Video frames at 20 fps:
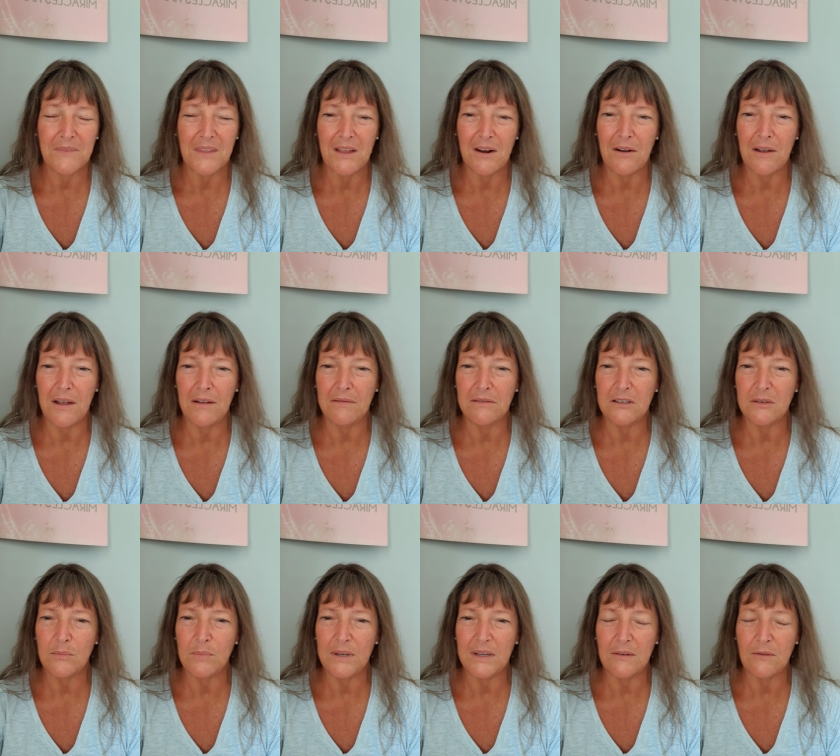that I have
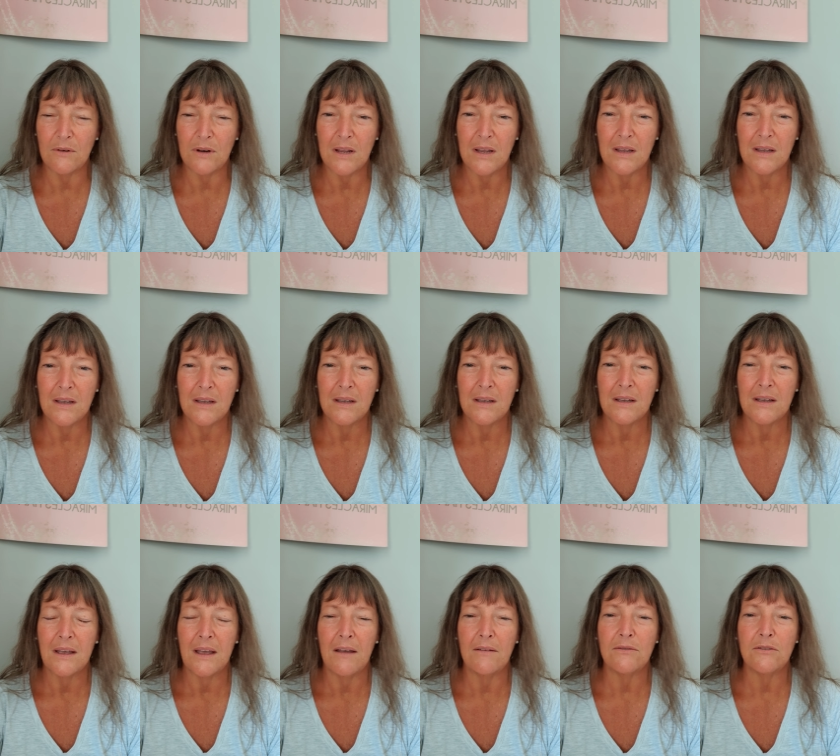you been
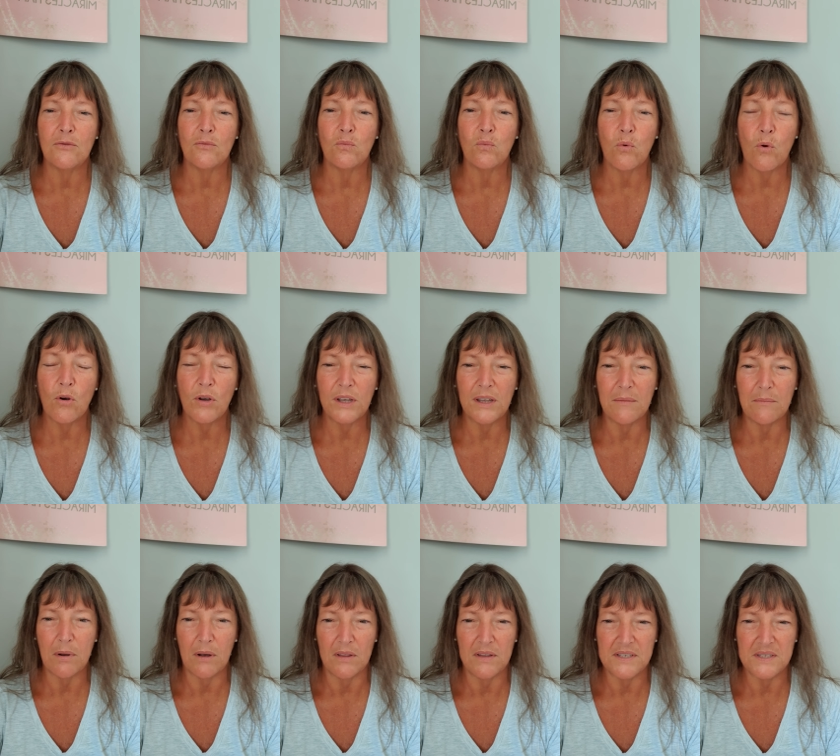have you walking
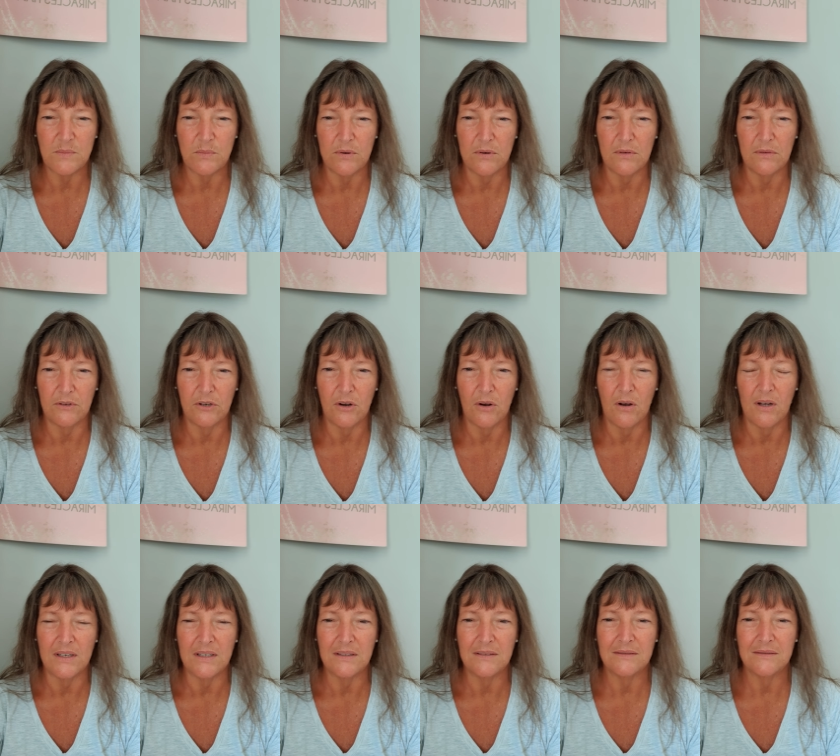by the Spirit of
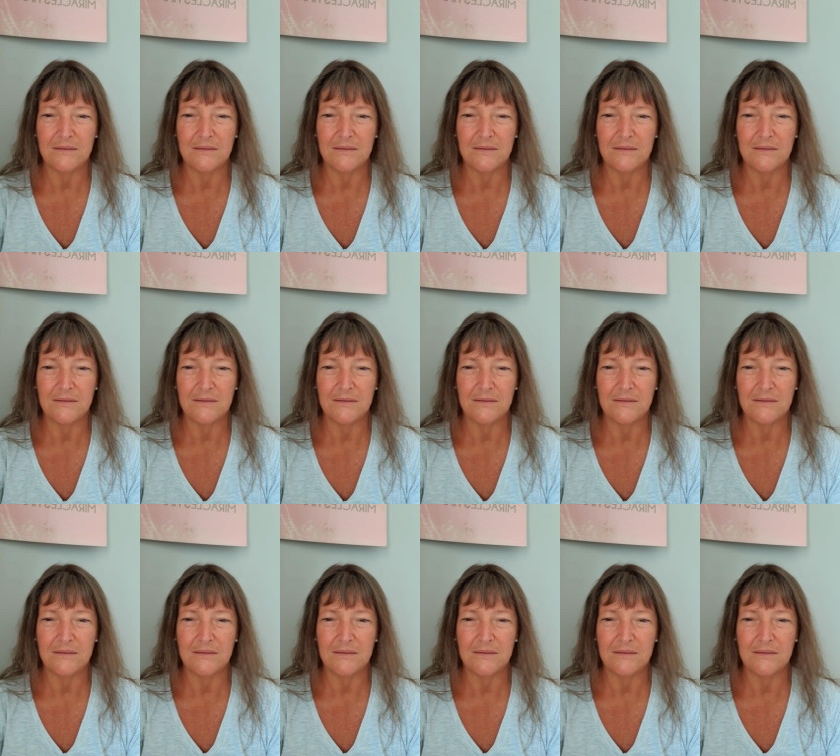God,